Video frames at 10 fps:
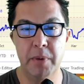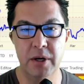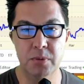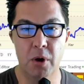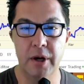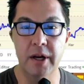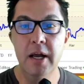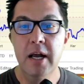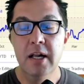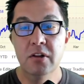metals market.
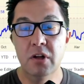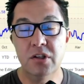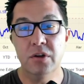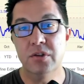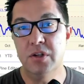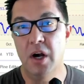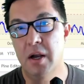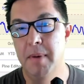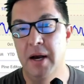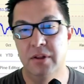Let's also talk
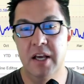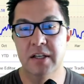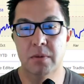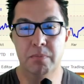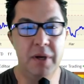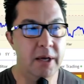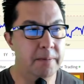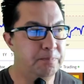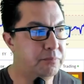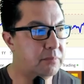about the S&P.
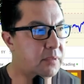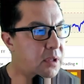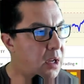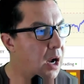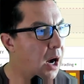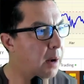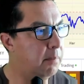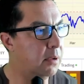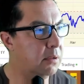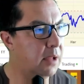
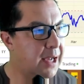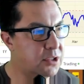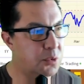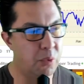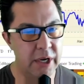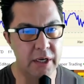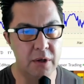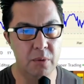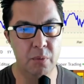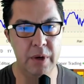Last week
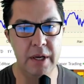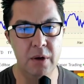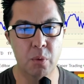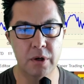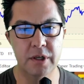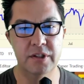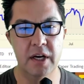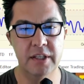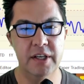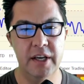we were
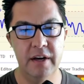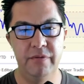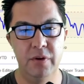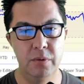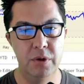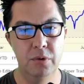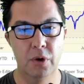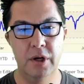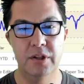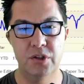discussing, and if you
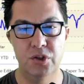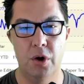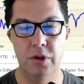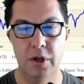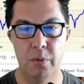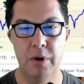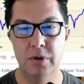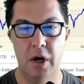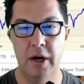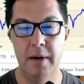look at this chart that we were
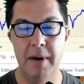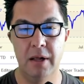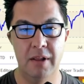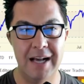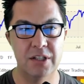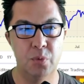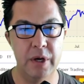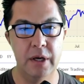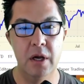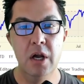talking about last
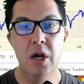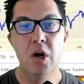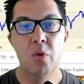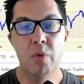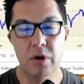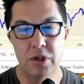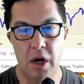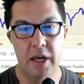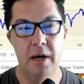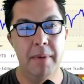week, we were
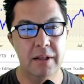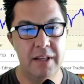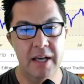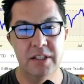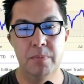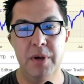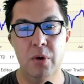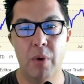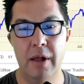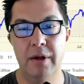talking about the S&P
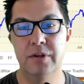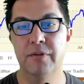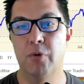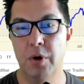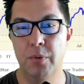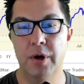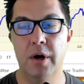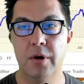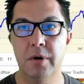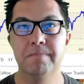rallying to
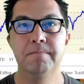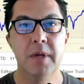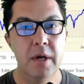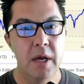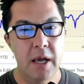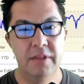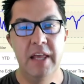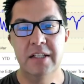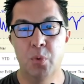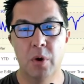4,100.
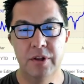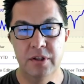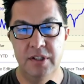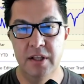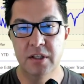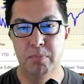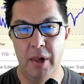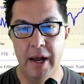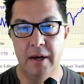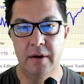That's where, see this
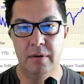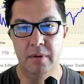black